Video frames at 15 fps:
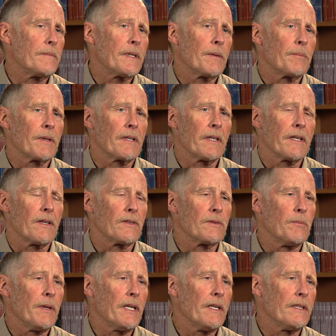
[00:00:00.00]
Typically,
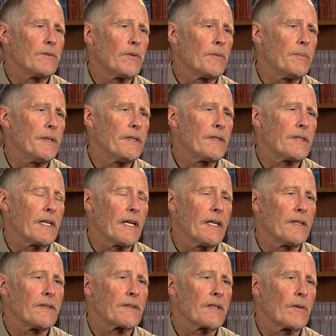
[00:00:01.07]
those meetings would be
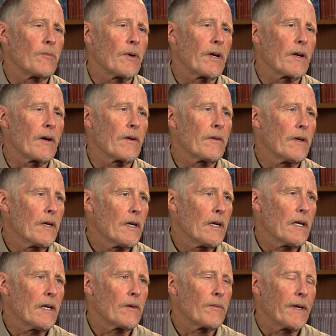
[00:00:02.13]
staged somewhere
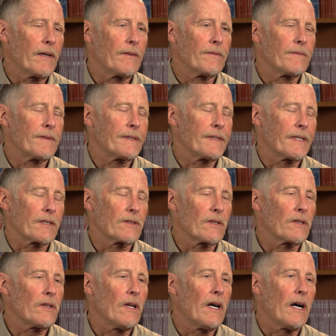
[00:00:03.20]
around six
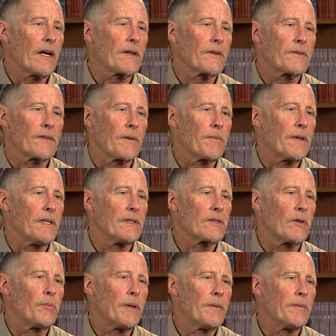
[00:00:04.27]
o'clock, something
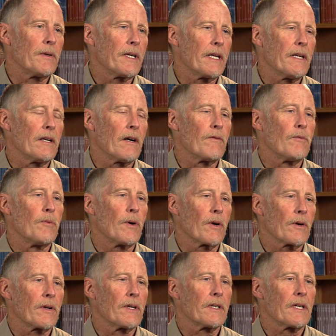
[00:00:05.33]
so people getting off
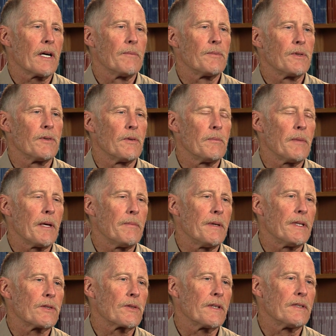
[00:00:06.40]
work could come to them maybe
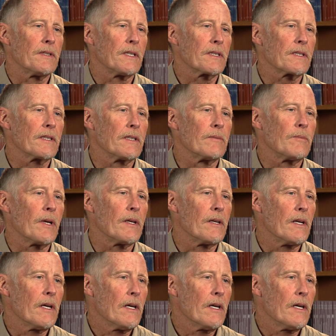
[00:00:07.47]
in transition, but